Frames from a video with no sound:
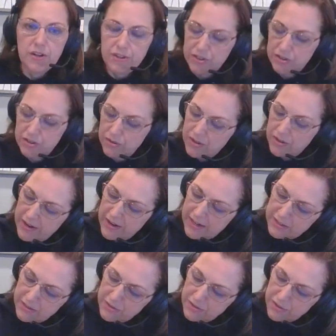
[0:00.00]
to their
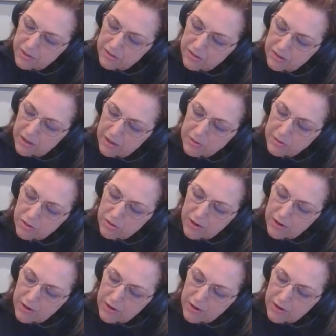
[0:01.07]
x intercept, I'm sorry, to their